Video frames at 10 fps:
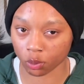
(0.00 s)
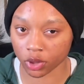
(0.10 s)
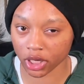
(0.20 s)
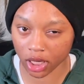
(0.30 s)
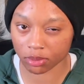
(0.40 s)

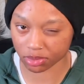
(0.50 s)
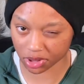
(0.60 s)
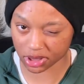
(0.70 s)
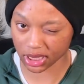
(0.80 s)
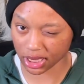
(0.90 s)
when it comes to
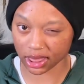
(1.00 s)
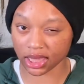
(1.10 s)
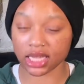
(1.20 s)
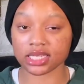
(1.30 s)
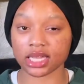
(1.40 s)

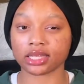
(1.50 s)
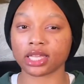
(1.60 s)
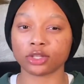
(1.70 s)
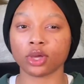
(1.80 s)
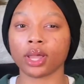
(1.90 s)
things like
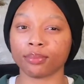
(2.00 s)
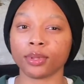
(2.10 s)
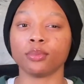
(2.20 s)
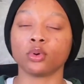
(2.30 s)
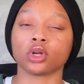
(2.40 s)
that, you got to
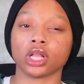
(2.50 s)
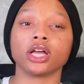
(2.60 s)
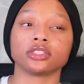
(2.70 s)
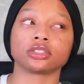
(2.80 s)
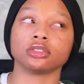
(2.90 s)
be more
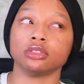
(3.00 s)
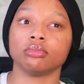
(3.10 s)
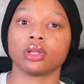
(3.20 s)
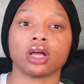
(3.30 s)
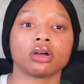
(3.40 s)
logical
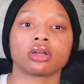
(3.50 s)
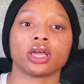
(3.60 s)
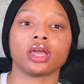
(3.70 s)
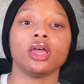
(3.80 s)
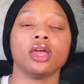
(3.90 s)
and be like,
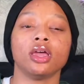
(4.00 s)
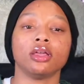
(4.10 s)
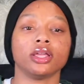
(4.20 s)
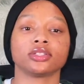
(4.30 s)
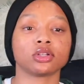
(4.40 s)
okay,
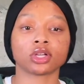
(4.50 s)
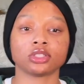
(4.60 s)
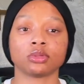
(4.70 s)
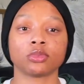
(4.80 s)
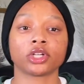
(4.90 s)
as long
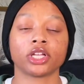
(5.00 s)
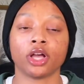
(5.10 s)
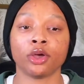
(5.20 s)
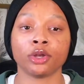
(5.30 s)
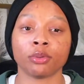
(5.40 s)
as I'm working
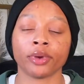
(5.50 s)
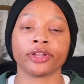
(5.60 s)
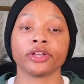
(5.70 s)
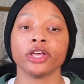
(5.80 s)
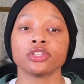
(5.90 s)
out, it don't matter.